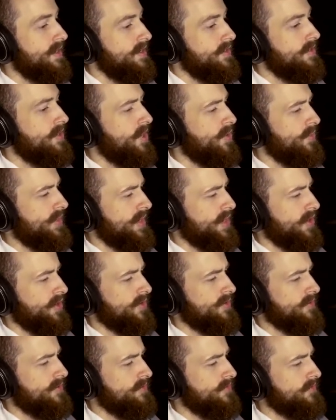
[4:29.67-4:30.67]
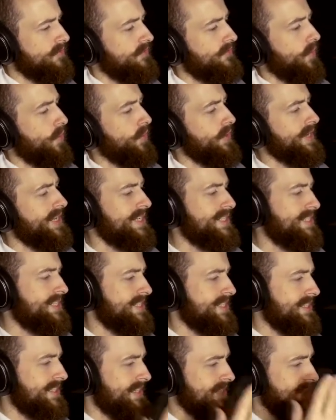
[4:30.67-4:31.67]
No, we heard a voice.